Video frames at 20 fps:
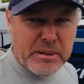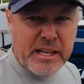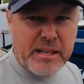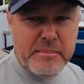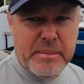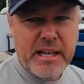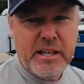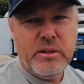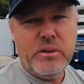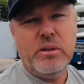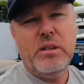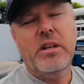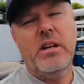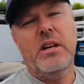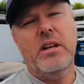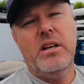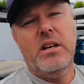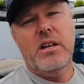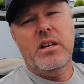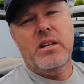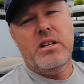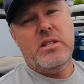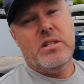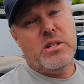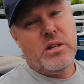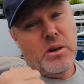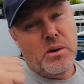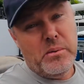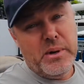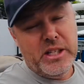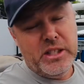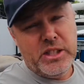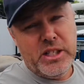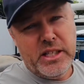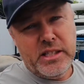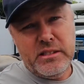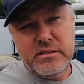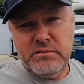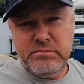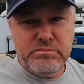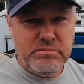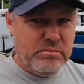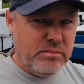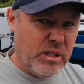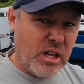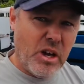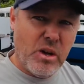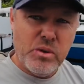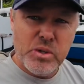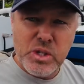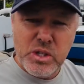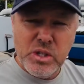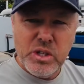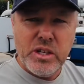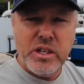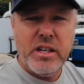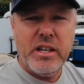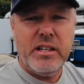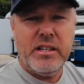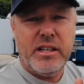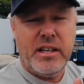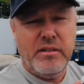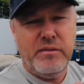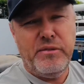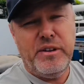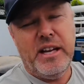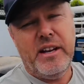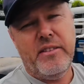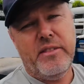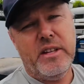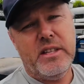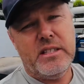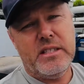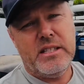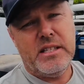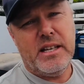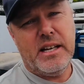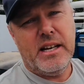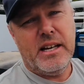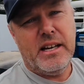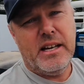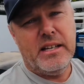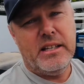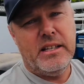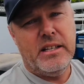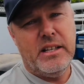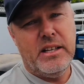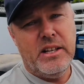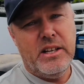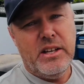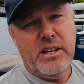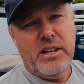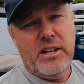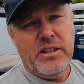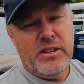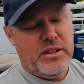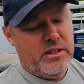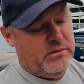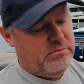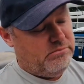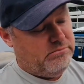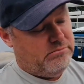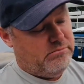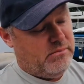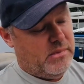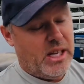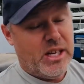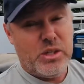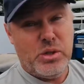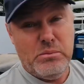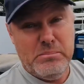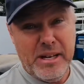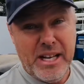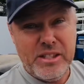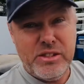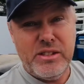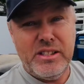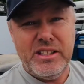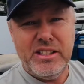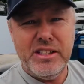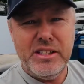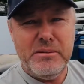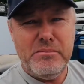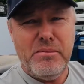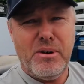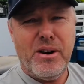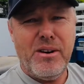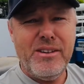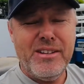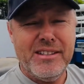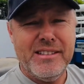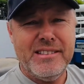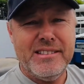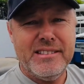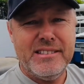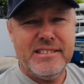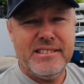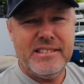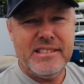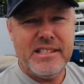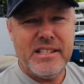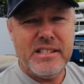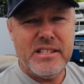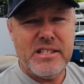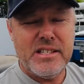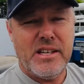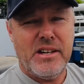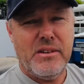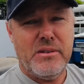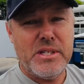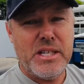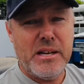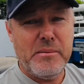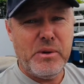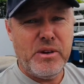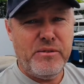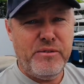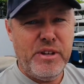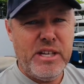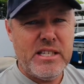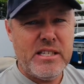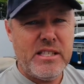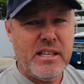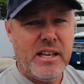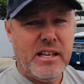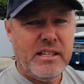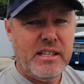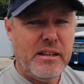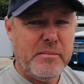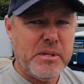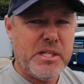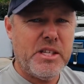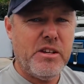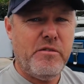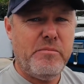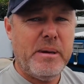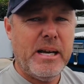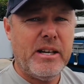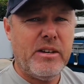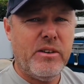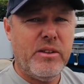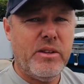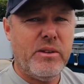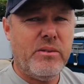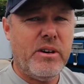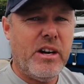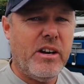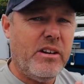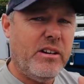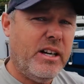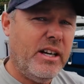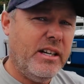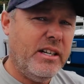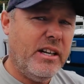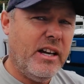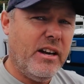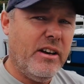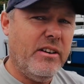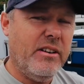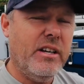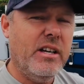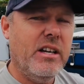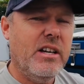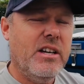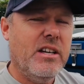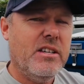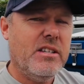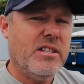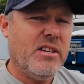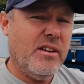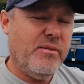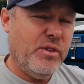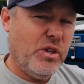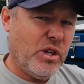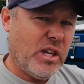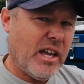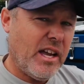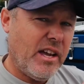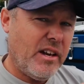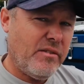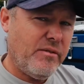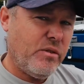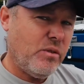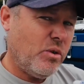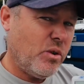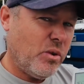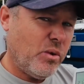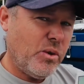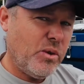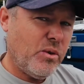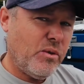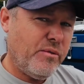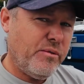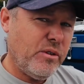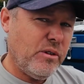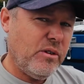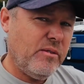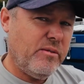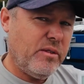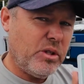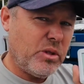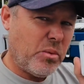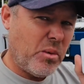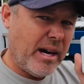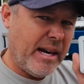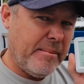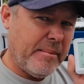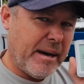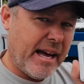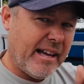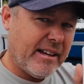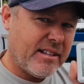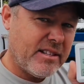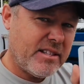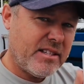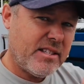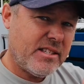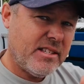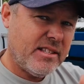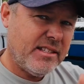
panel. So I went and checked the whole circuit and found that the actual battery lead had broken. So I was able to fix that, get myself back on the road and go. So if you can't afford all your food for 20 bucks,